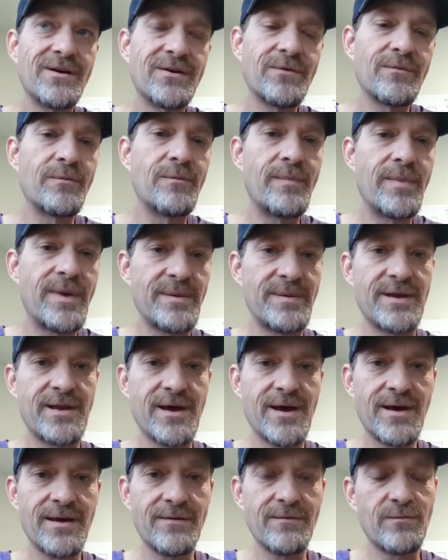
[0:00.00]
Maybe
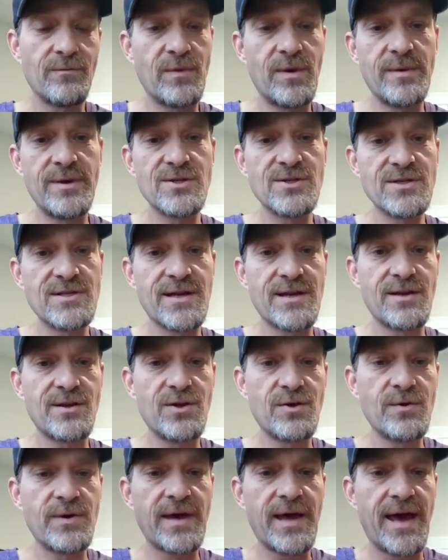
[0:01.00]
not. Maybe you just got to
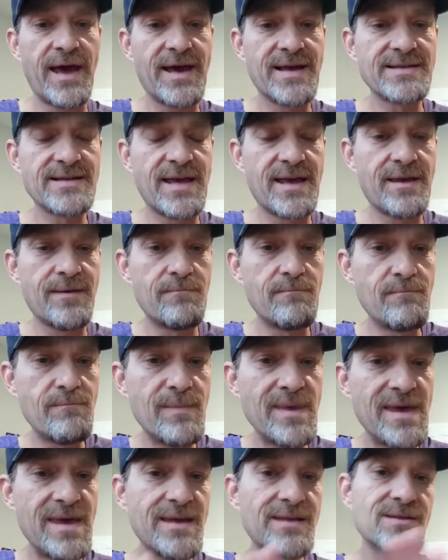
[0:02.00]
do it as a
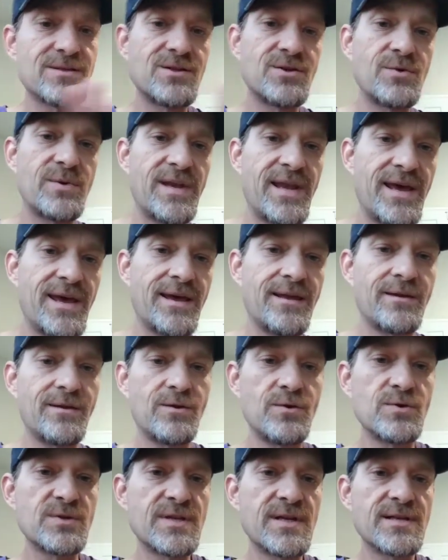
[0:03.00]
means to an end.
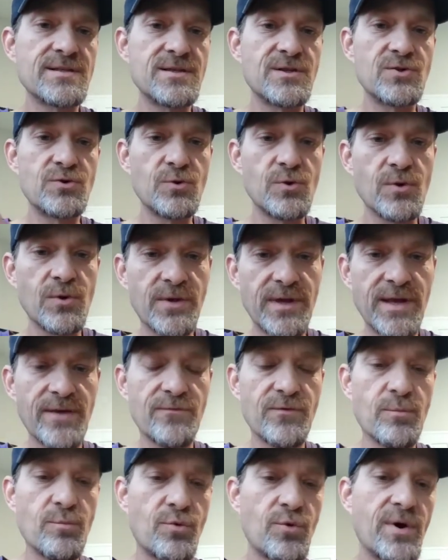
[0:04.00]
Use it as a tool. Get
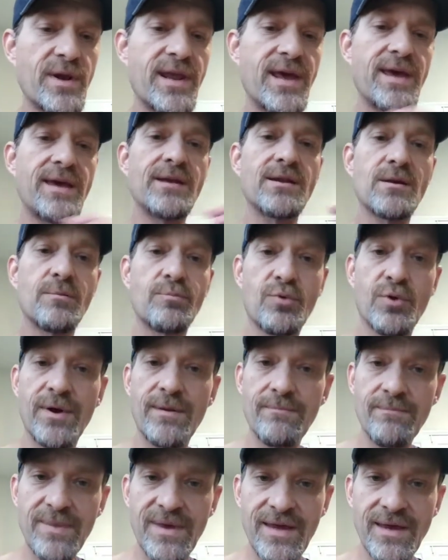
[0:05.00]
from point A to
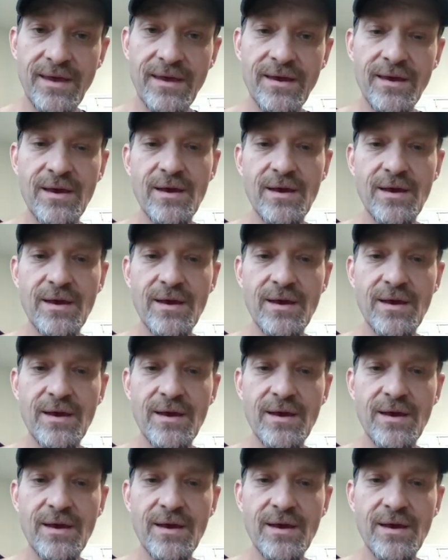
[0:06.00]
point B.